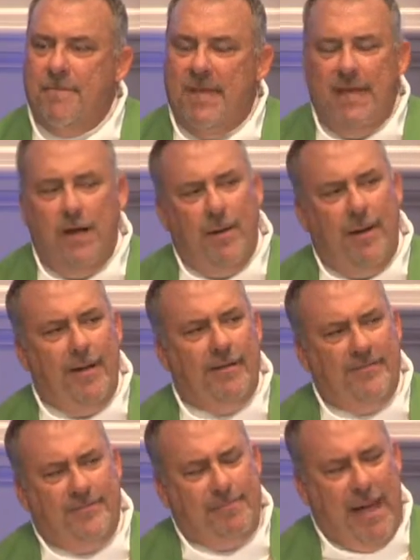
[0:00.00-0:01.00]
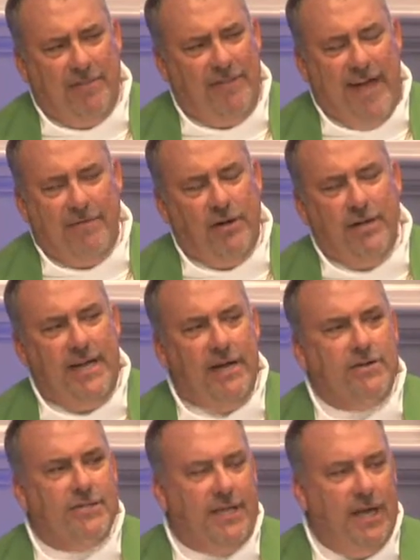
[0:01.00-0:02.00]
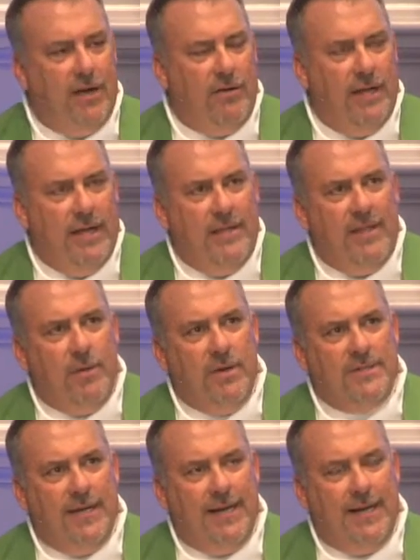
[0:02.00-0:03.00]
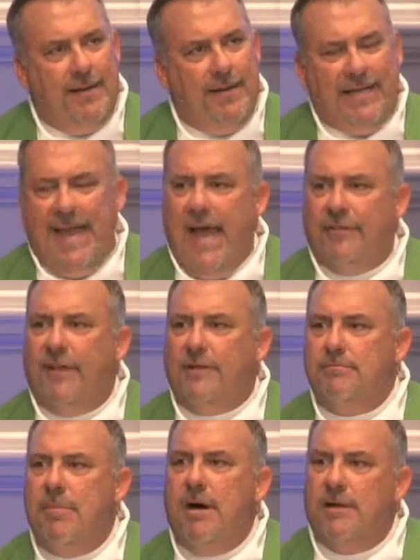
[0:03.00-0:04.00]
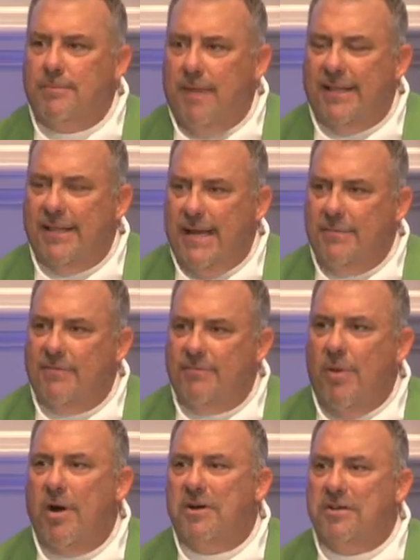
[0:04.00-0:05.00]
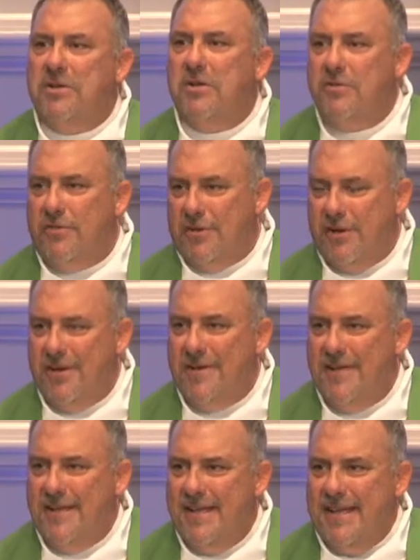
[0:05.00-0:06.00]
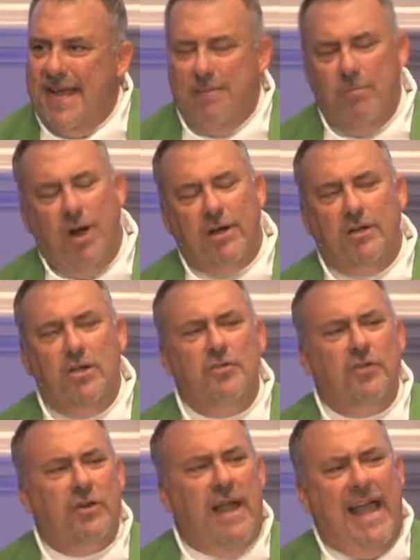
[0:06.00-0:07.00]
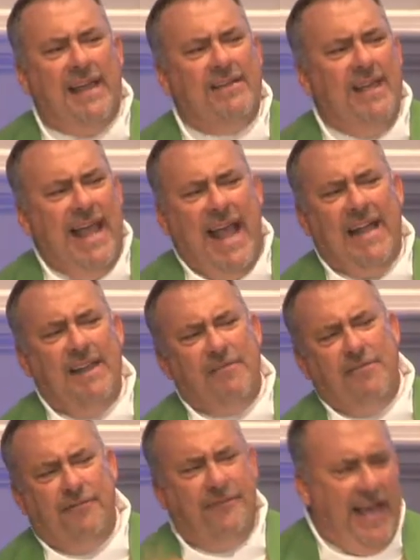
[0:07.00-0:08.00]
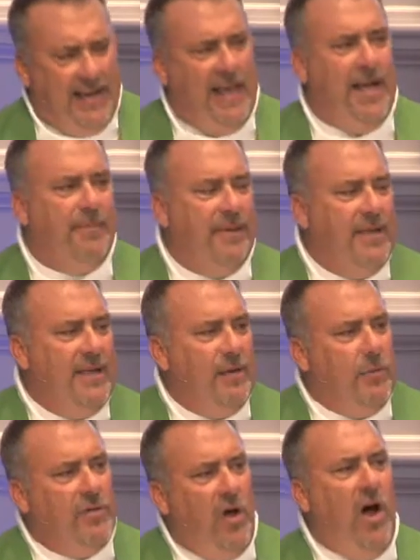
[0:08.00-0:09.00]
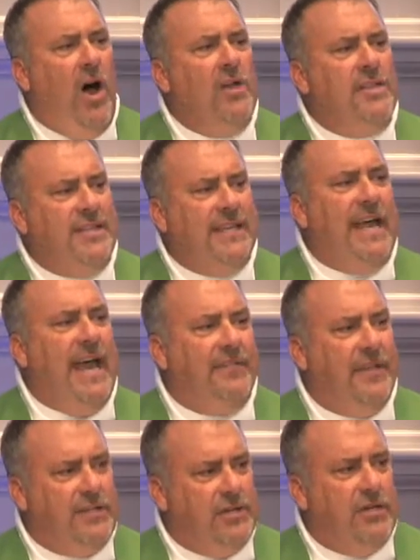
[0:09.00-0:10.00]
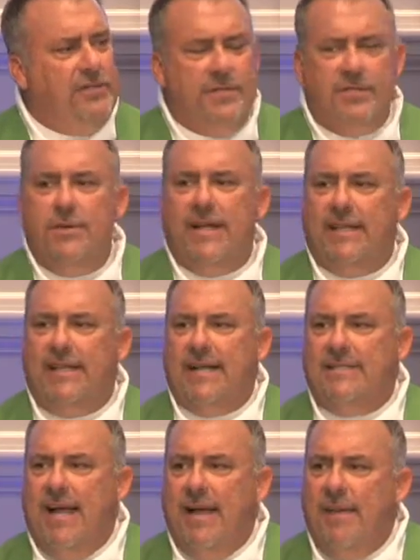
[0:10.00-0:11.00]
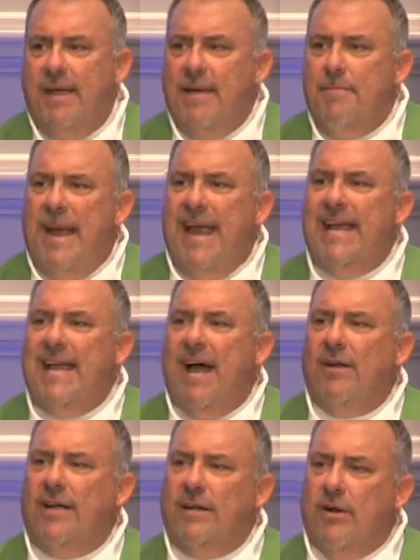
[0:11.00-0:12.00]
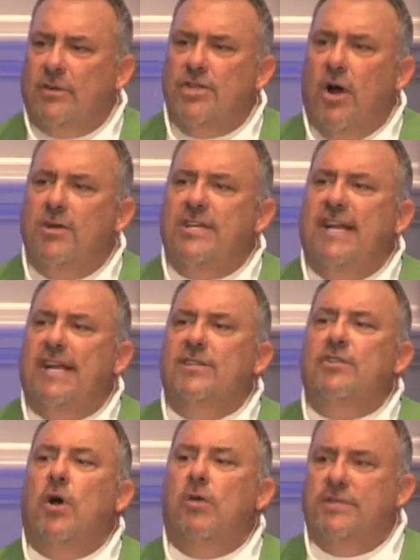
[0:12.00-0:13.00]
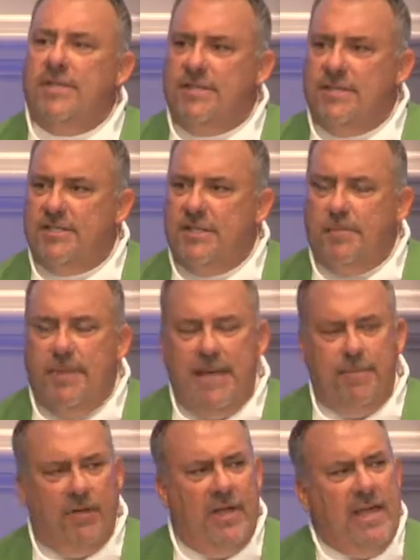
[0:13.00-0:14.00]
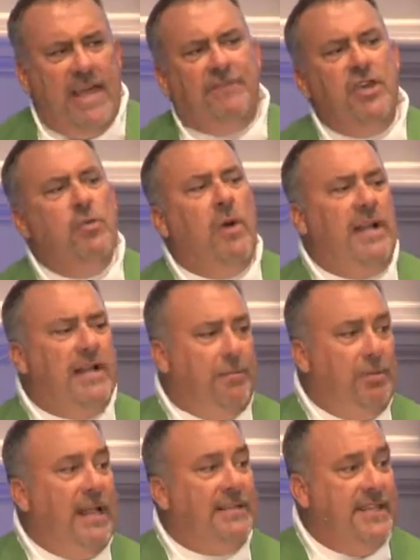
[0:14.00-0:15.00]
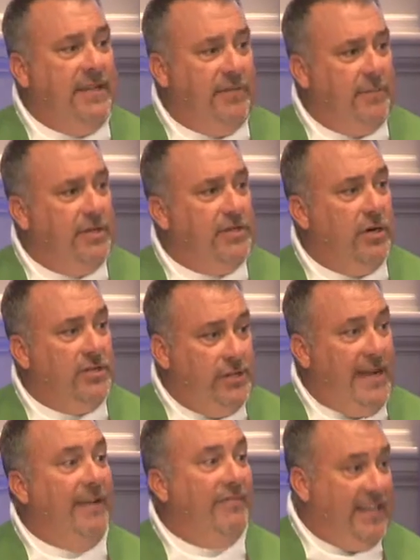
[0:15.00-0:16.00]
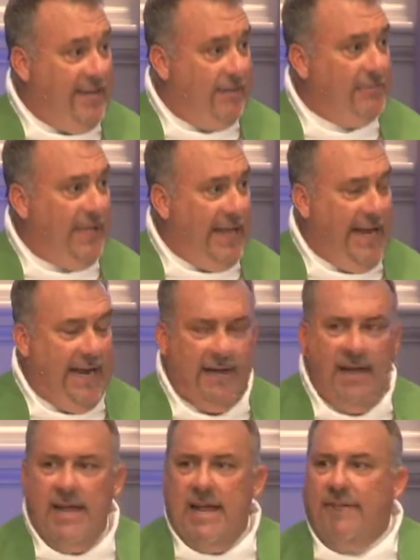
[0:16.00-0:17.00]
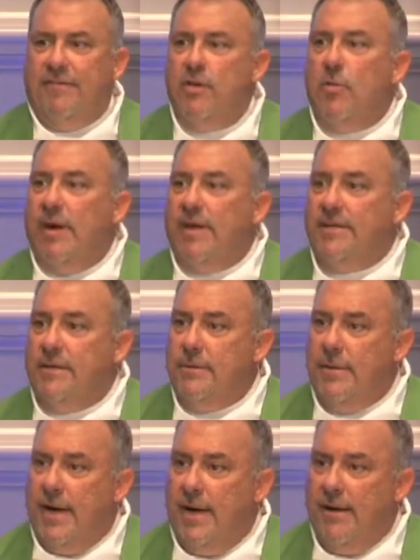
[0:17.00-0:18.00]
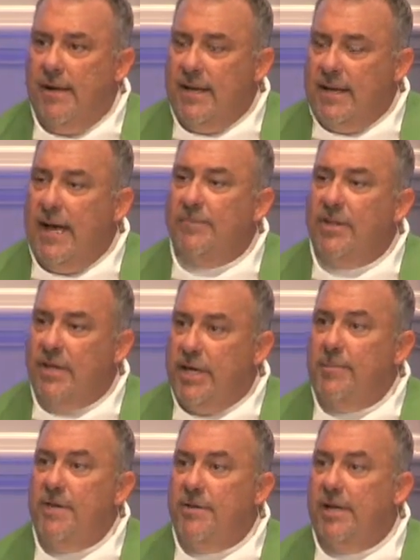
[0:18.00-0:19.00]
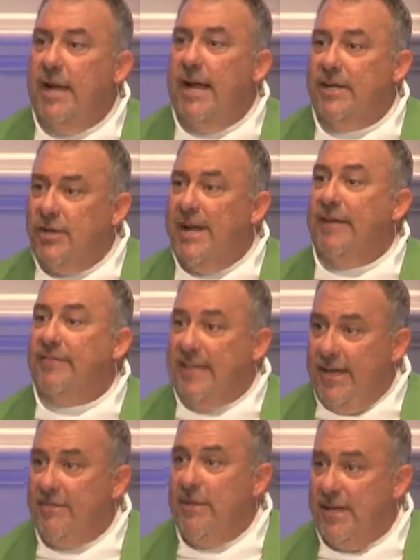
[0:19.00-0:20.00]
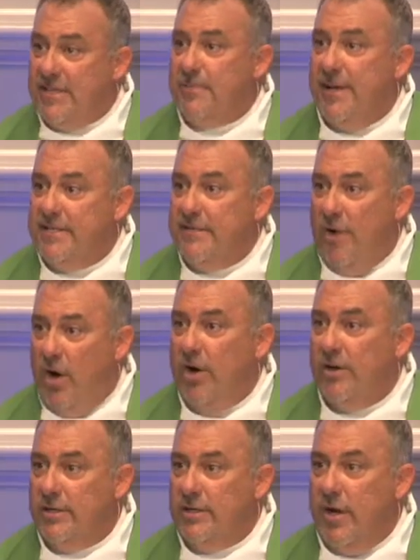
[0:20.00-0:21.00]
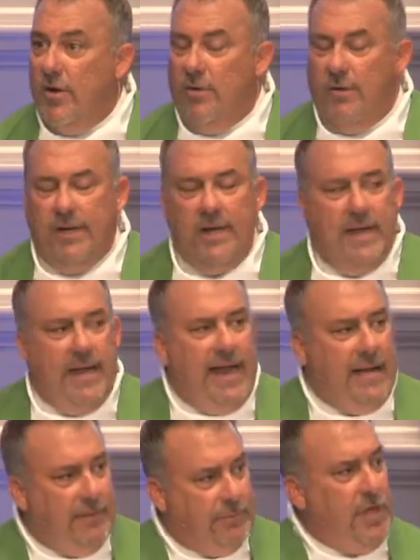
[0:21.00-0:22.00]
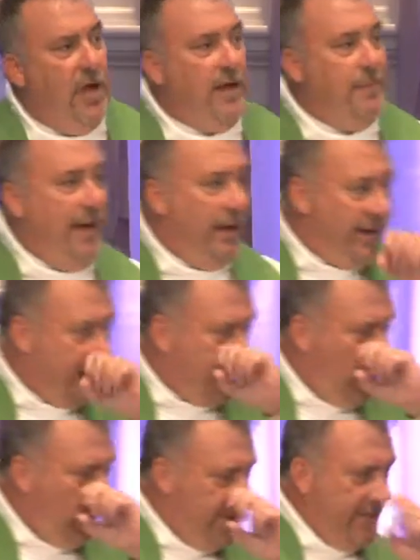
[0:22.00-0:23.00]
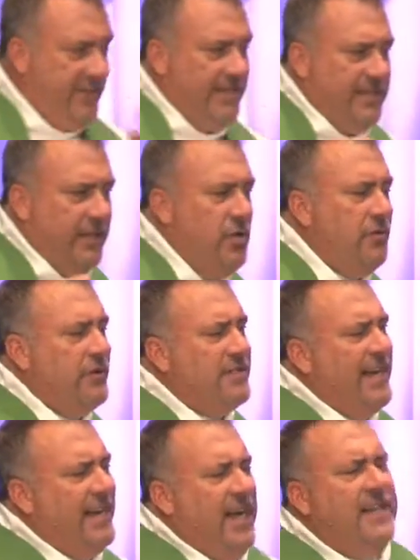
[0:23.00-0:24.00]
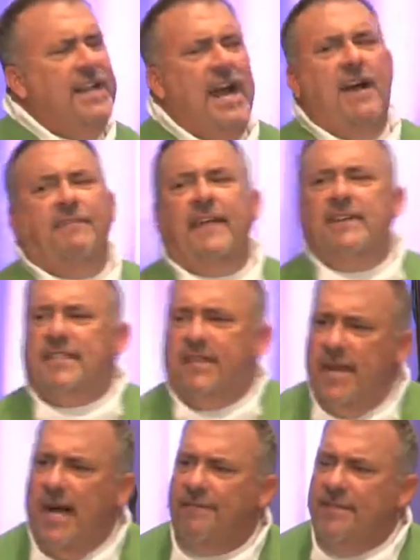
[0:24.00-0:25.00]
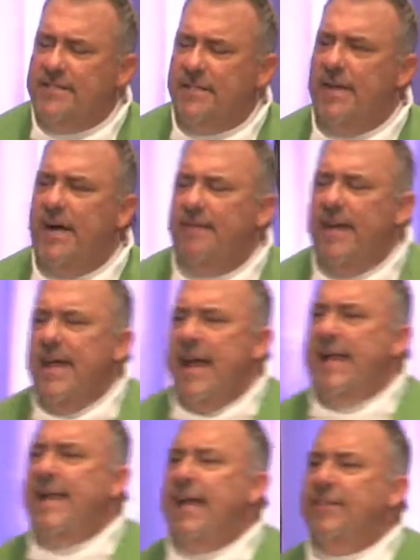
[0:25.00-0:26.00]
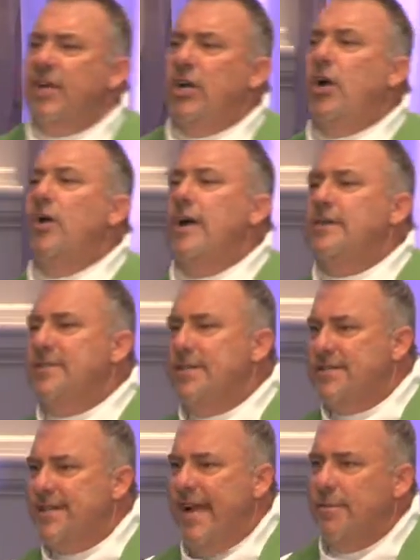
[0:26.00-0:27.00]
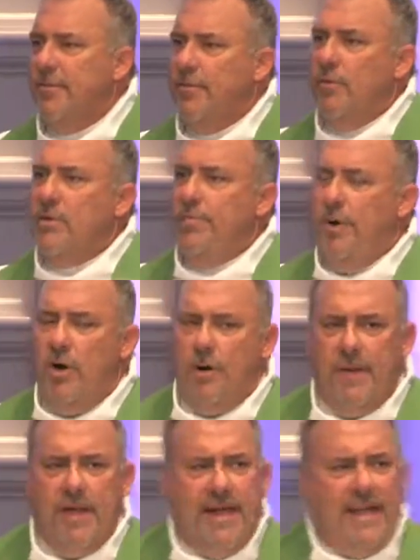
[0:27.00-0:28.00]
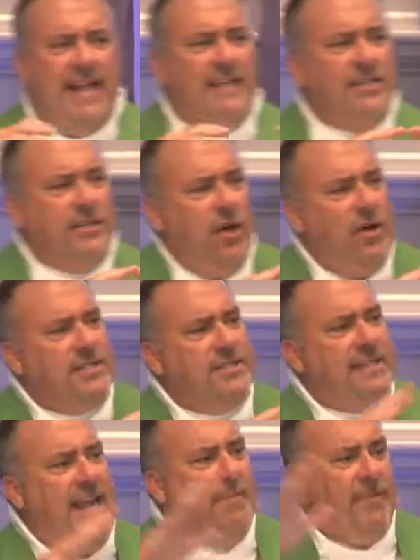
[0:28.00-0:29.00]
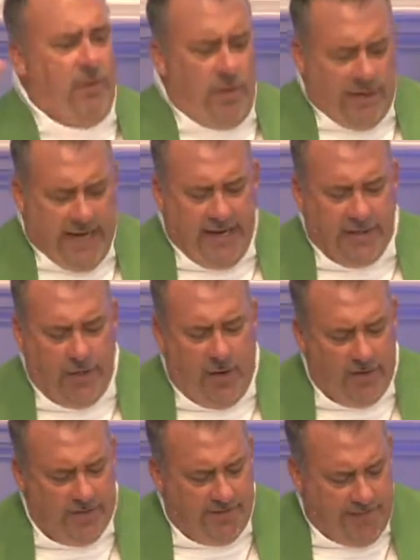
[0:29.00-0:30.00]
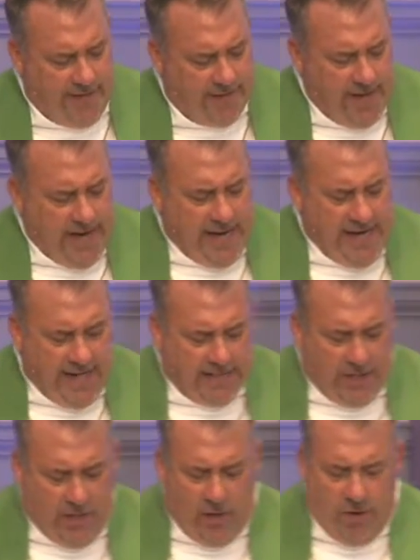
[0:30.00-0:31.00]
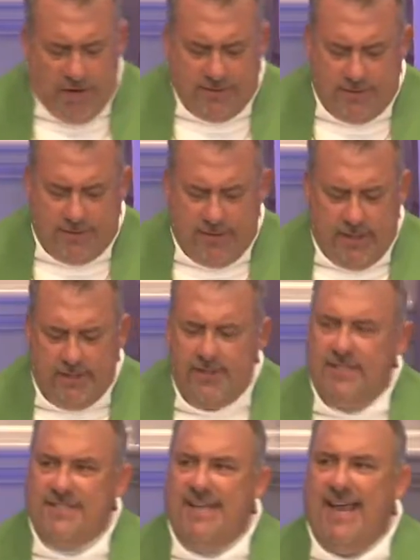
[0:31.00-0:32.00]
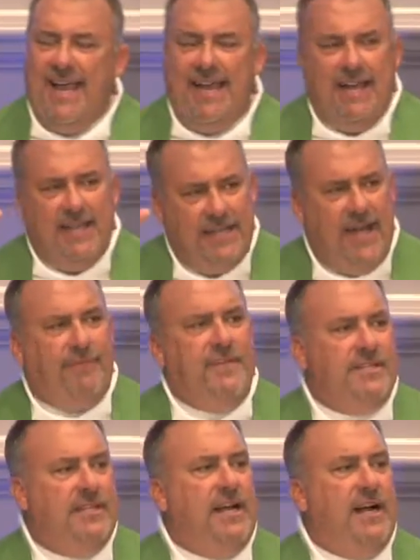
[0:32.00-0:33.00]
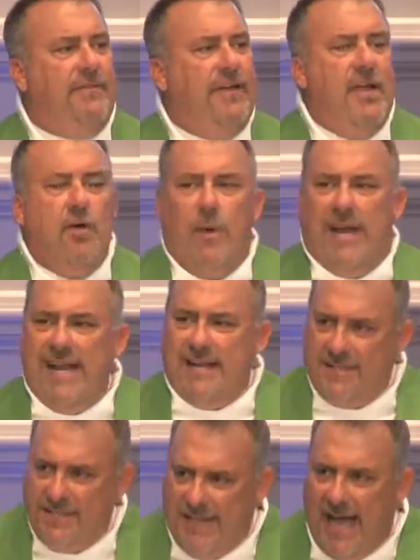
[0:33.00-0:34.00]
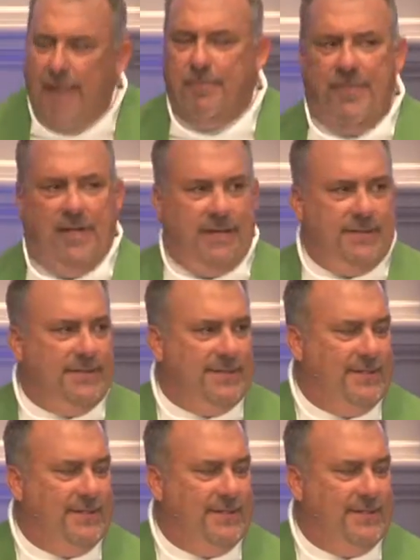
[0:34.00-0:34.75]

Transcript: You know, about 500 years ago, there was a Catholic monk by the name of Martin Luther. And Martin Luther had it fed up with all that the Catholic Church was doing at that time, paying out or charging indulgences to the people. If you wanted a blessing from the church, you'd have to give them land. If you wanted to come to the communion line, you'd have to give them expensive art and gold. And it was all about indulgences. And Luther said, enough is enough is enough. And he had the courage to stand before the Pope, and he had the courage to stand before King Charles V, and he had the courage to say, enough is enough, we need to stop this.